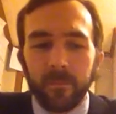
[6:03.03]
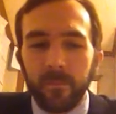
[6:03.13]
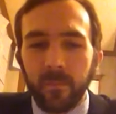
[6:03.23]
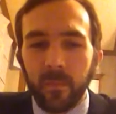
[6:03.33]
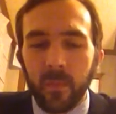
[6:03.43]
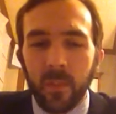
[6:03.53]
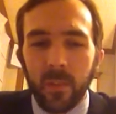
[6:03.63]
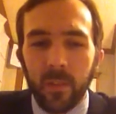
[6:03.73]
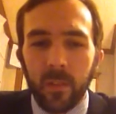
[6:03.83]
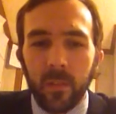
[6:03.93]

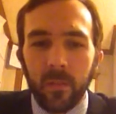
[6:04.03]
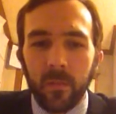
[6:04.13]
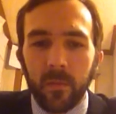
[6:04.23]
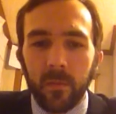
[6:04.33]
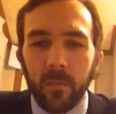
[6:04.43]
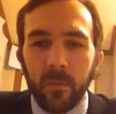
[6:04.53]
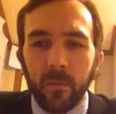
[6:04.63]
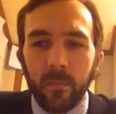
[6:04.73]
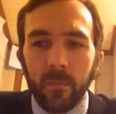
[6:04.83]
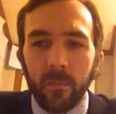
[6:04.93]

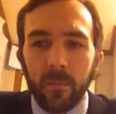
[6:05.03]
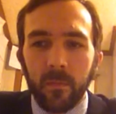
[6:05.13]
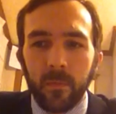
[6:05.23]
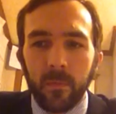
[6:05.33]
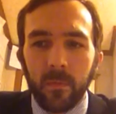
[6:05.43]
Nobody speaks.